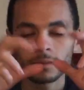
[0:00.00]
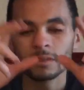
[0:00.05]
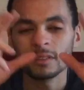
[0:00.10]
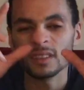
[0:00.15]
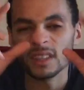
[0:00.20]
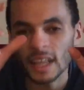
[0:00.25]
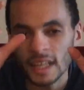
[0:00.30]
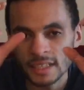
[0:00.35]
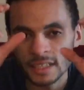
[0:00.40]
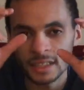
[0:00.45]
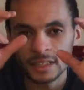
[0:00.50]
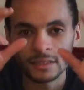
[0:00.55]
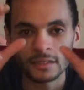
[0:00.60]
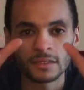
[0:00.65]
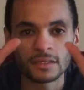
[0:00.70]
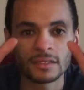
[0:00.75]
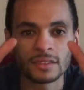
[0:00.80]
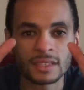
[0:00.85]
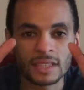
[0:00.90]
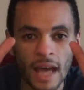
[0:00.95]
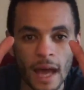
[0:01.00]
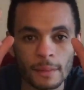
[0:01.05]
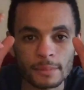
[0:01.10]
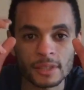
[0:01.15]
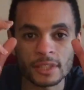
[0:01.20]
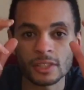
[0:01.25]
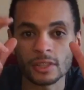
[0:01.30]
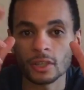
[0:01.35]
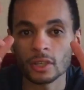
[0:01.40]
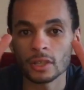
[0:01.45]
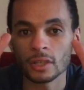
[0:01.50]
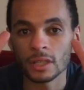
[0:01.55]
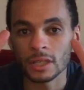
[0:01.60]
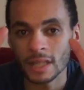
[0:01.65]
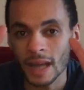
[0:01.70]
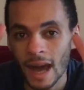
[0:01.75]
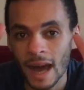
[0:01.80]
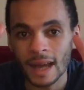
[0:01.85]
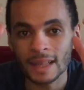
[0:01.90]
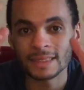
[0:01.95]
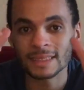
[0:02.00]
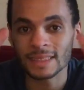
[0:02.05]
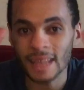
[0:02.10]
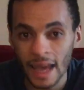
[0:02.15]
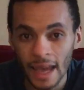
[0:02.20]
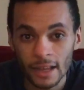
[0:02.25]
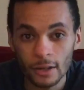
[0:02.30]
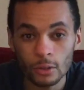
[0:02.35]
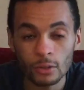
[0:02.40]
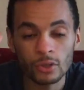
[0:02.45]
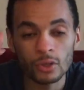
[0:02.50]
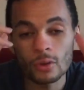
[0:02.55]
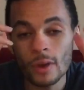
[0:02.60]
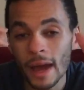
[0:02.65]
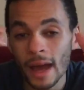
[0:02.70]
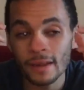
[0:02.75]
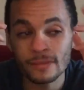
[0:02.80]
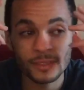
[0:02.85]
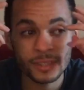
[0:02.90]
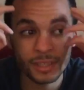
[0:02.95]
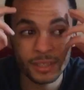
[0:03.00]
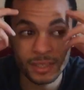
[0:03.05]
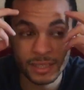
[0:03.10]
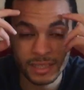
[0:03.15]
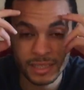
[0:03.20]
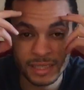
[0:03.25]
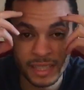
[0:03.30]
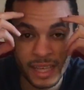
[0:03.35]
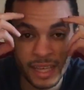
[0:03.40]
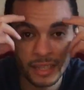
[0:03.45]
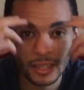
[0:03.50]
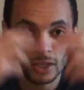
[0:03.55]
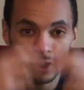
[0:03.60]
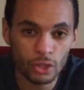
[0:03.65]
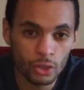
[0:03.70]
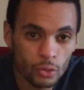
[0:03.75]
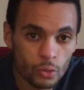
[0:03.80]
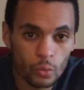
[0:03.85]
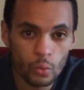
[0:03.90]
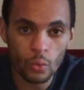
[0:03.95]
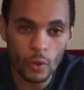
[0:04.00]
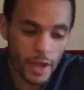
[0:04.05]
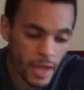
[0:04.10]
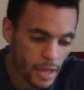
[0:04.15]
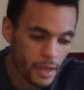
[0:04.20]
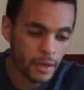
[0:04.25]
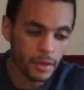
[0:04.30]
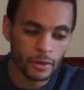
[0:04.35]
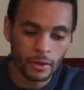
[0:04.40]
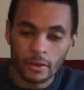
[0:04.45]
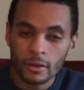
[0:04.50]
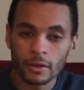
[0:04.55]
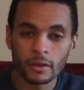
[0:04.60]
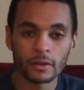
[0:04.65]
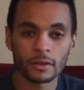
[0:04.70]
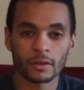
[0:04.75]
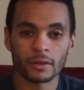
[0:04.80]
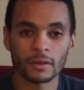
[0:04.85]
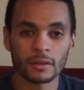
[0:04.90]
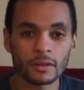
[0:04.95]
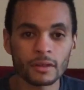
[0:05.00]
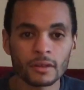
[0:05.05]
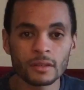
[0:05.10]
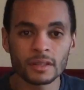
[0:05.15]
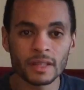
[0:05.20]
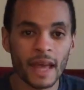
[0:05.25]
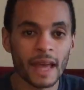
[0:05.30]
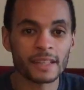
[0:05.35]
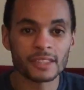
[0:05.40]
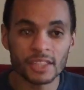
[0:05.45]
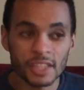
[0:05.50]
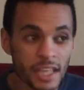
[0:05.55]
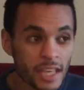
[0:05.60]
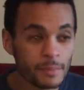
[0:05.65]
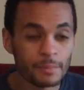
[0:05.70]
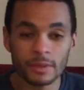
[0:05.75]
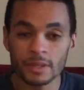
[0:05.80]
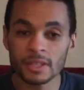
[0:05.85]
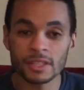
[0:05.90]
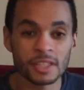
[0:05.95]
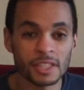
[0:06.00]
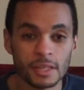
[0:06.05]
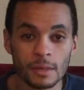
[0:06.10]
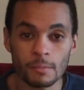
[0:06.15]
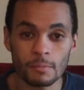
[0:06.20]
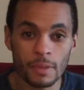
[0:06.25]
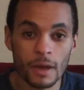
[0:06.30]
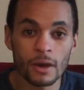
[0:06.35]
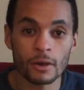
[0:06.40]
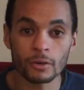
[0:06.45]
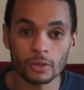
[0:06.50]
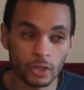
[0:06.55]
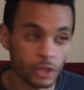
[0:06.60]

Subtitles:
legend, top tier, god title, you have to understand that you wear that championship belt.